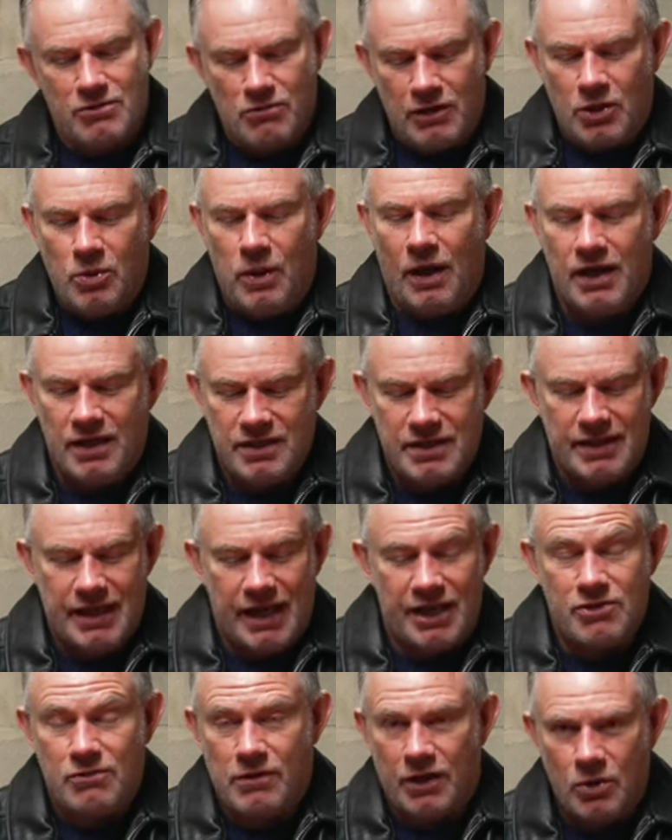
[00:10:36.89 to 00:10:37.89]

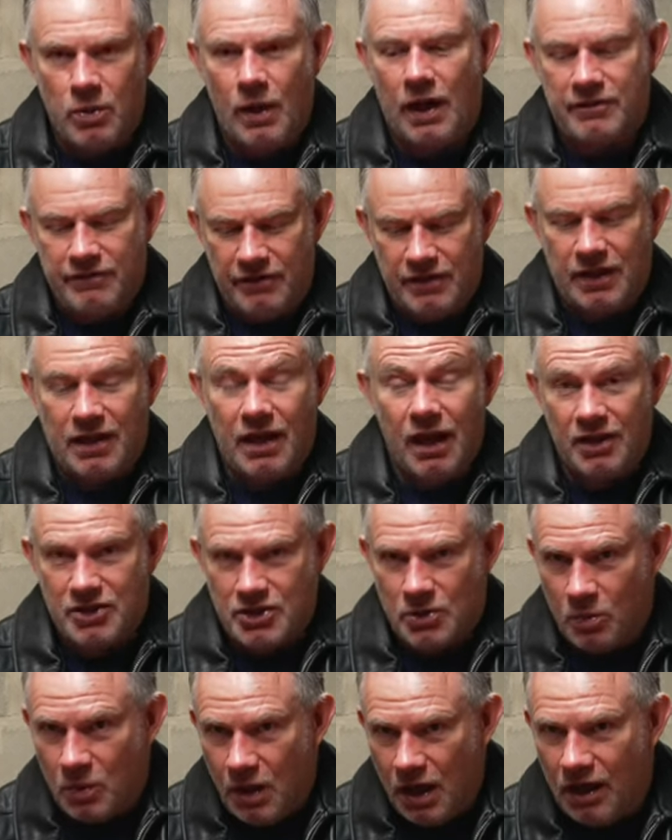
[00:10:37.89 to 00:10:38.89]
is required for the car
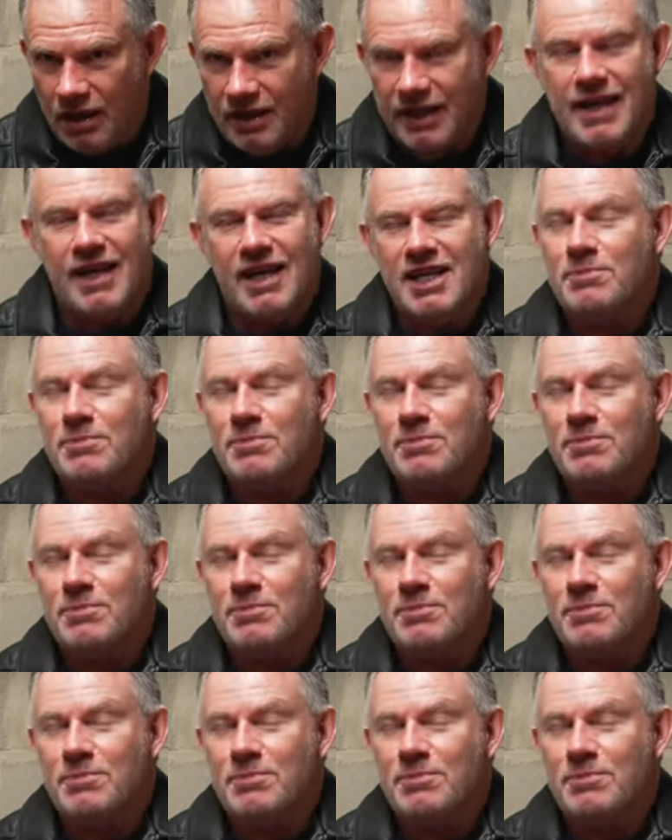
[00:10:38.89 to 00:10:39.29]
to work.